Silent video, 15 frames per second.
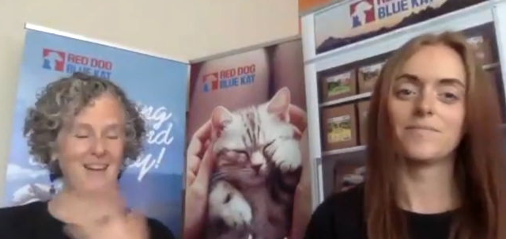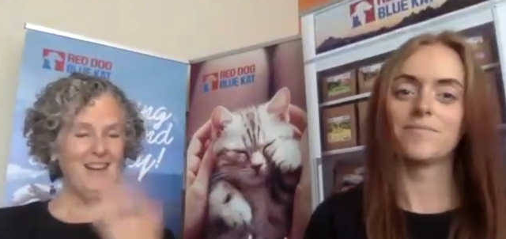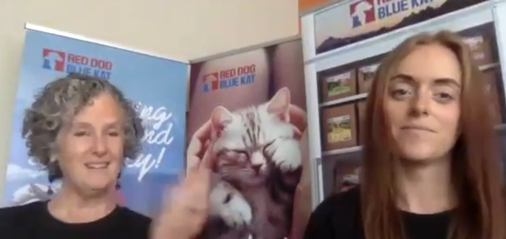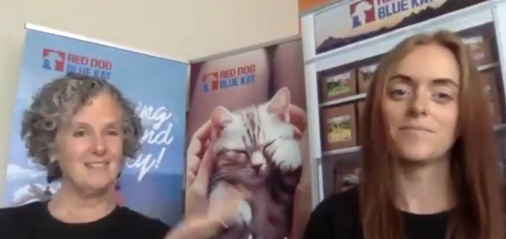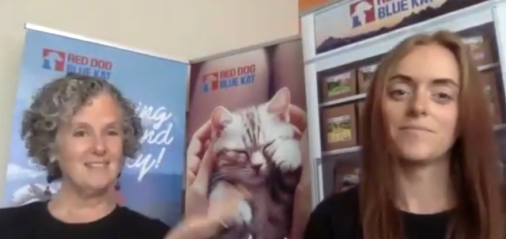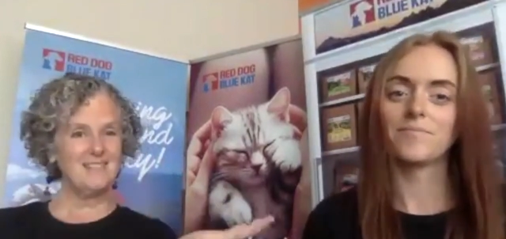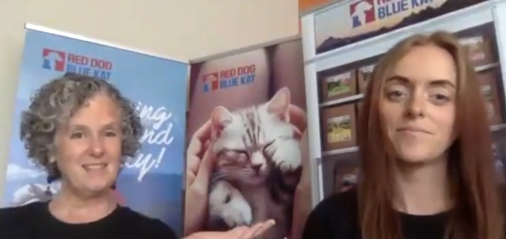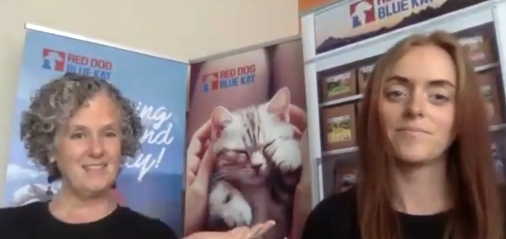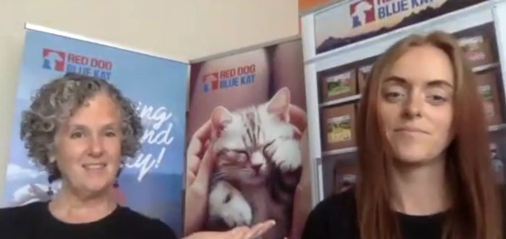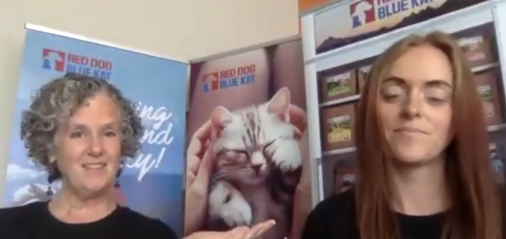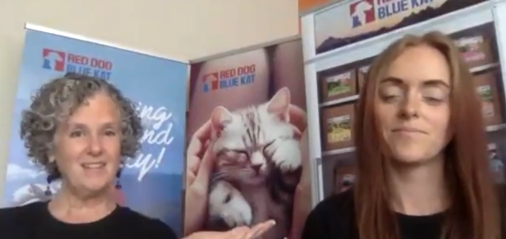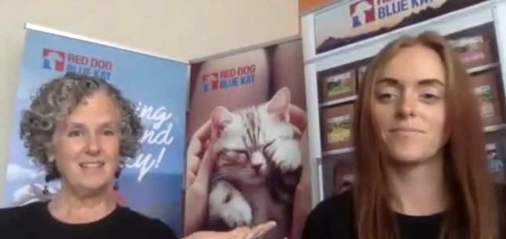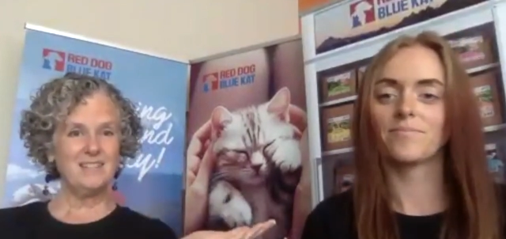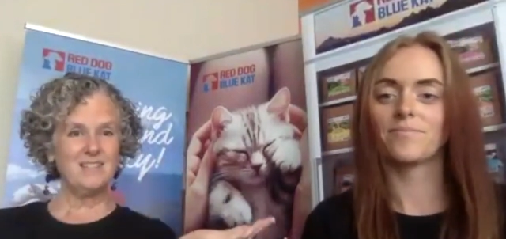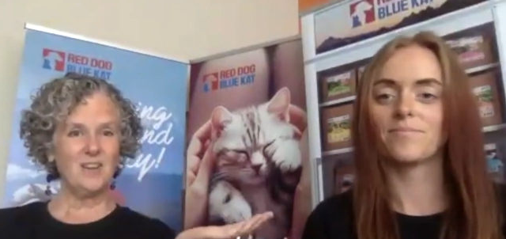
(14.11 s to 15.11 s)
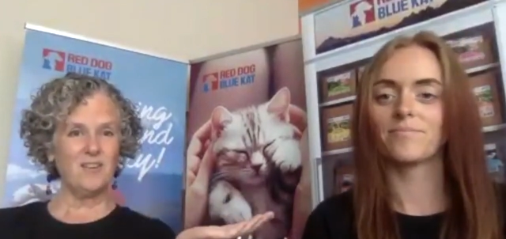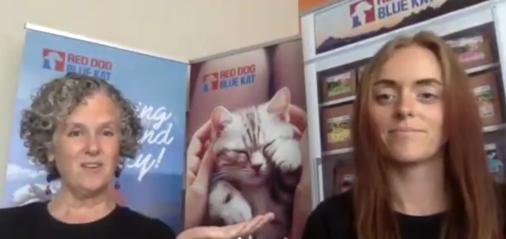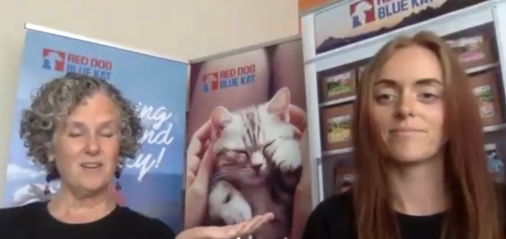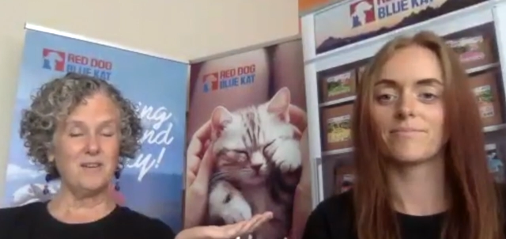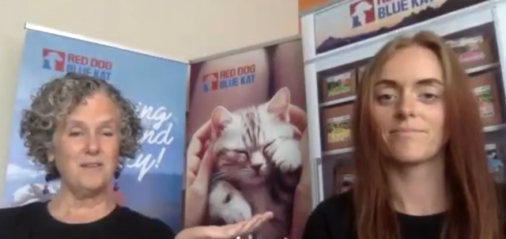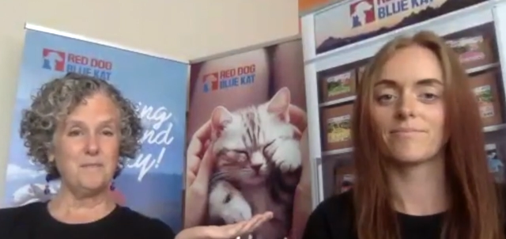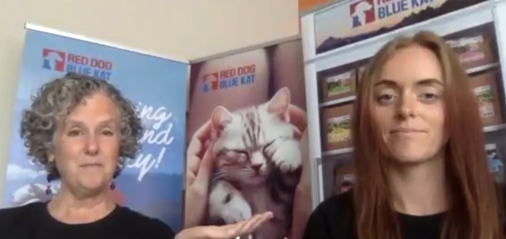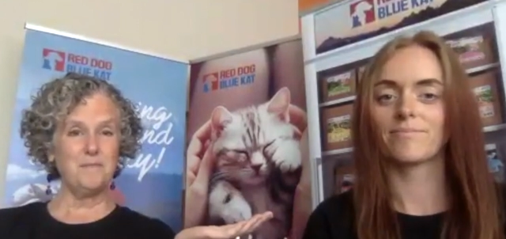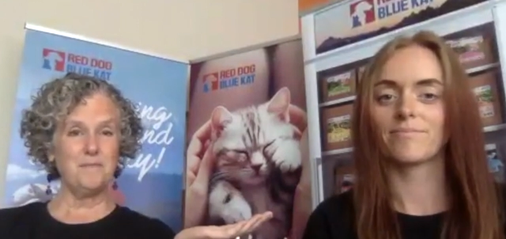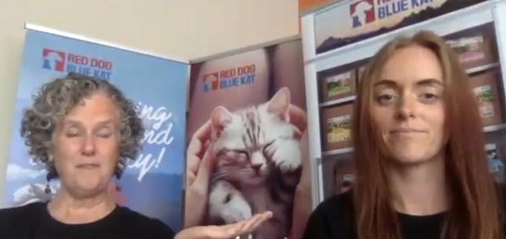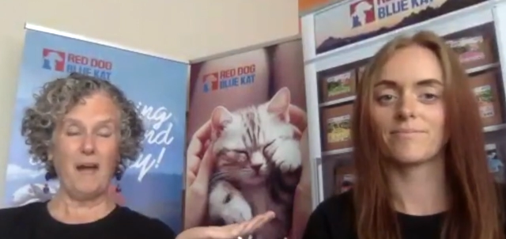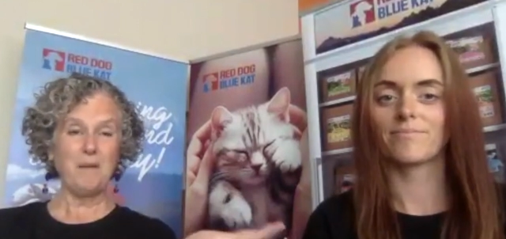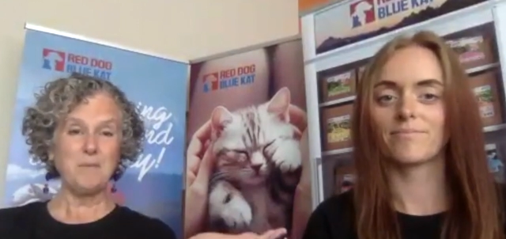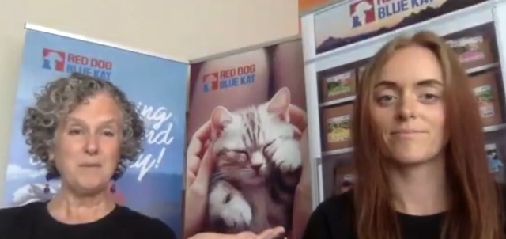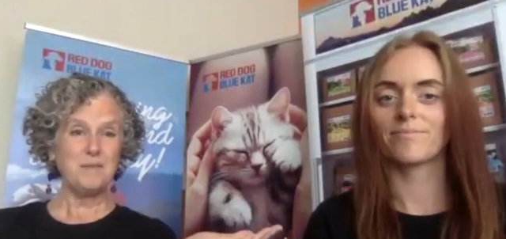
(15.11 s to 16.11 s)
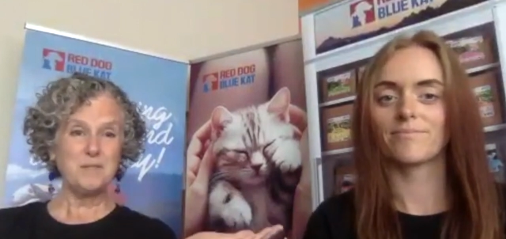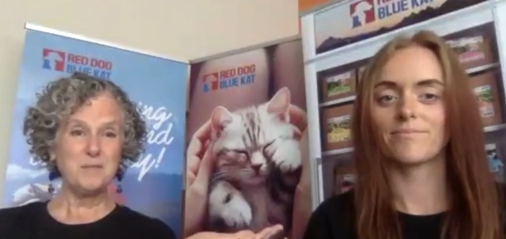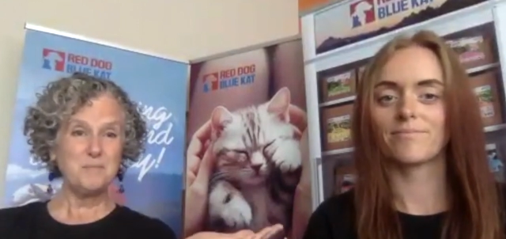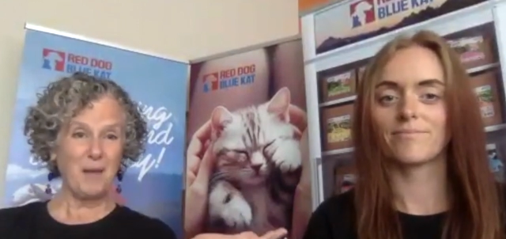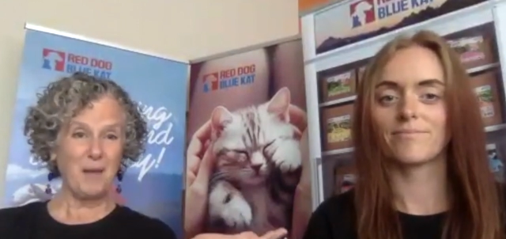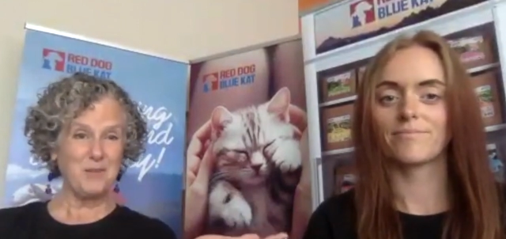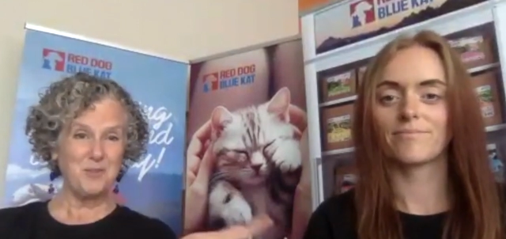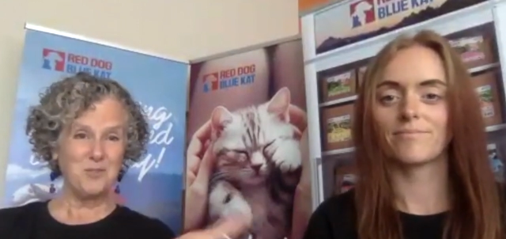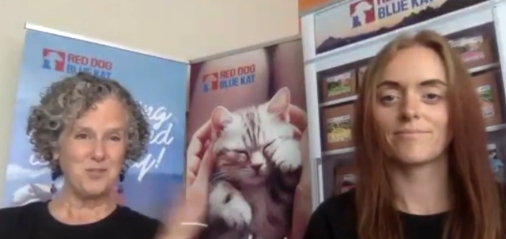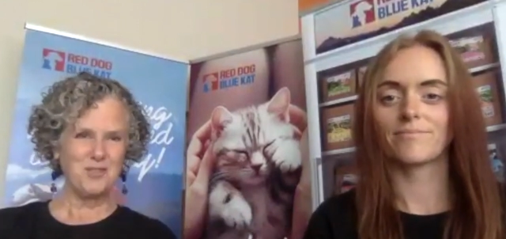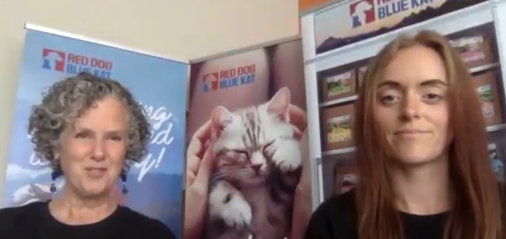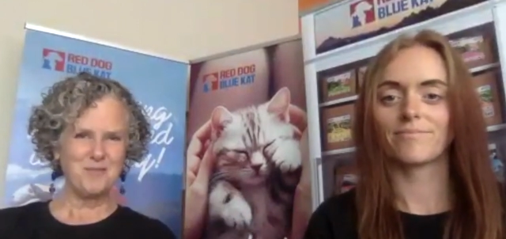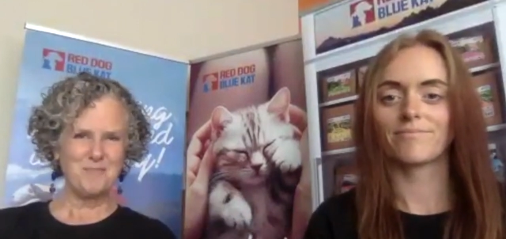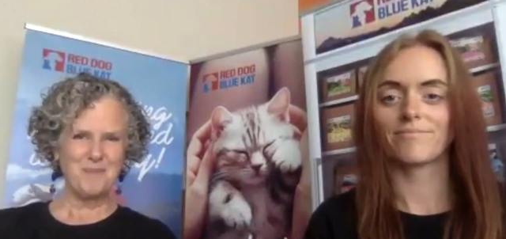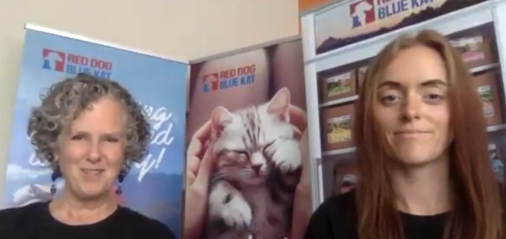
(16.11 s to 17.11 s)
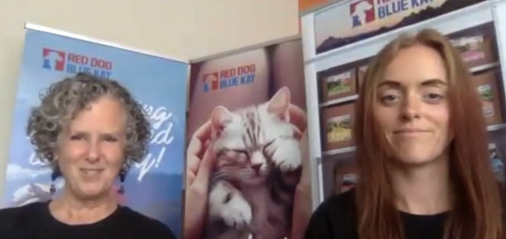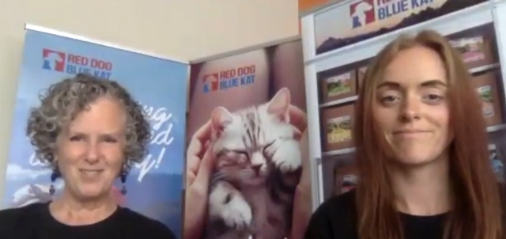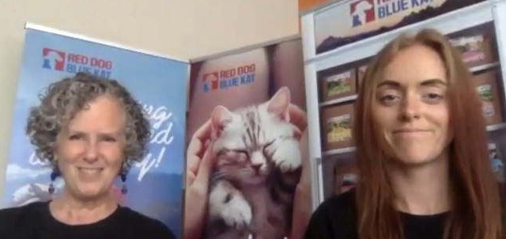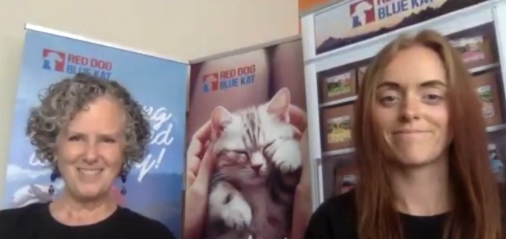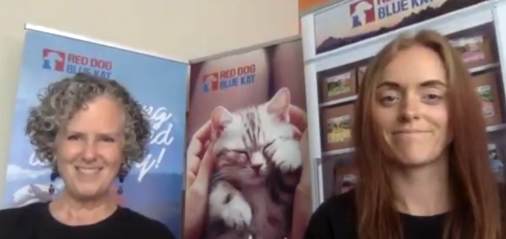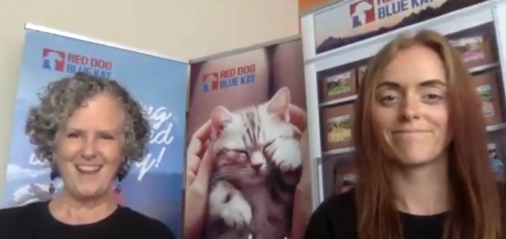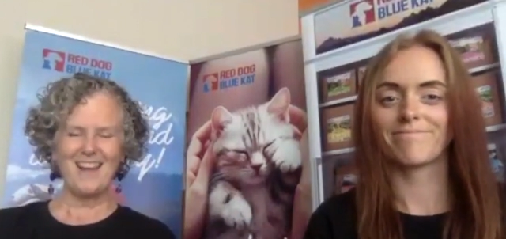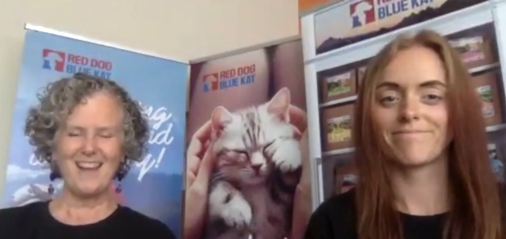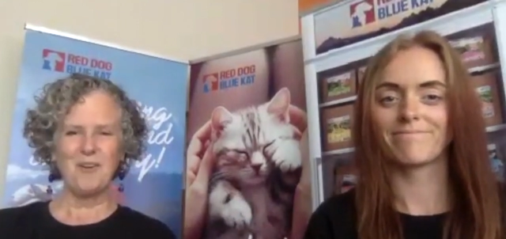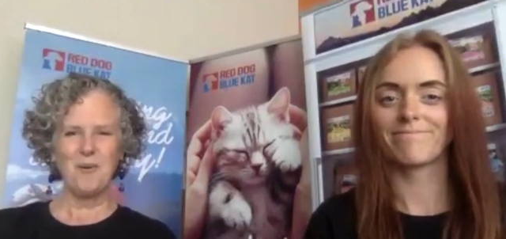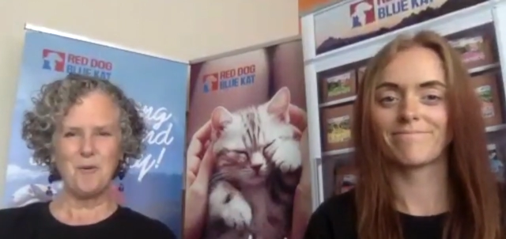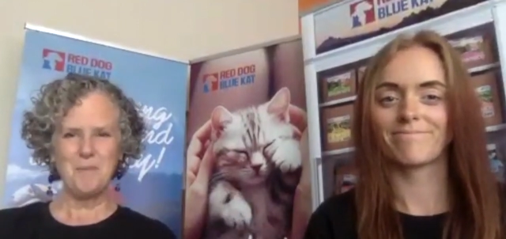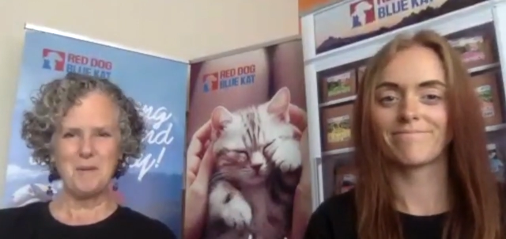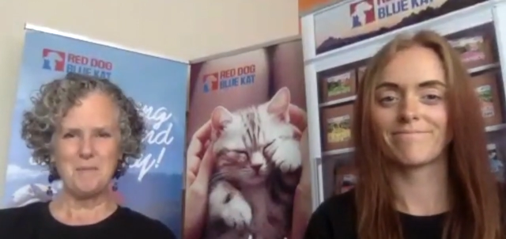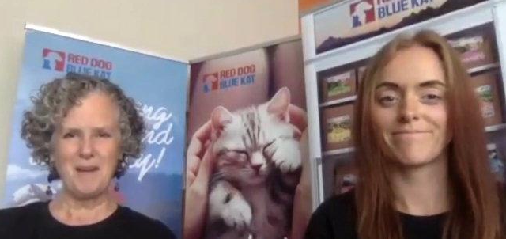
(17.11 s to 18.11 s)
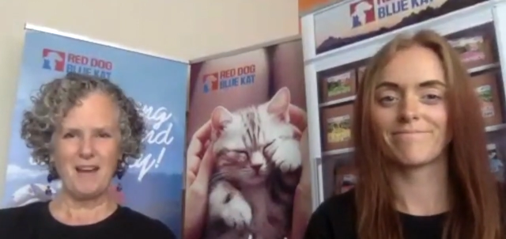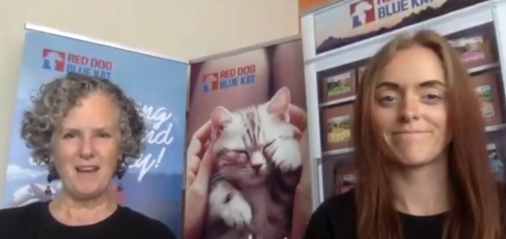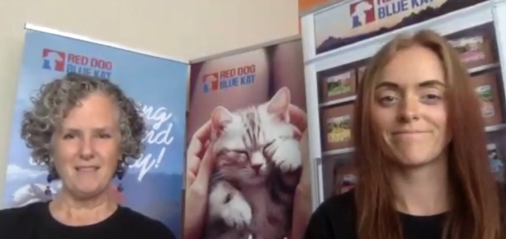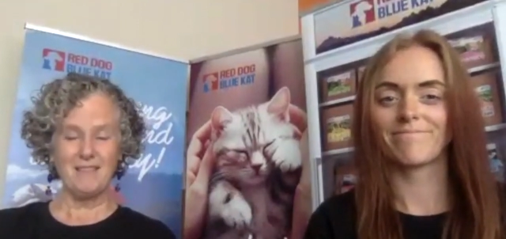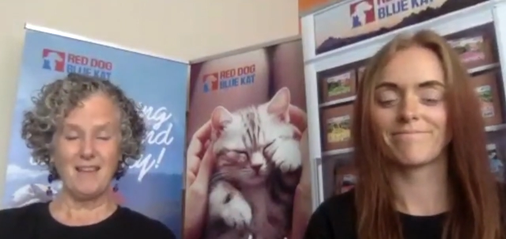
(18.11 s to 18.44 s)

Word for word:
Speaker 1: and Sarah is our fabulous pet nutrition specialist and a homeopath.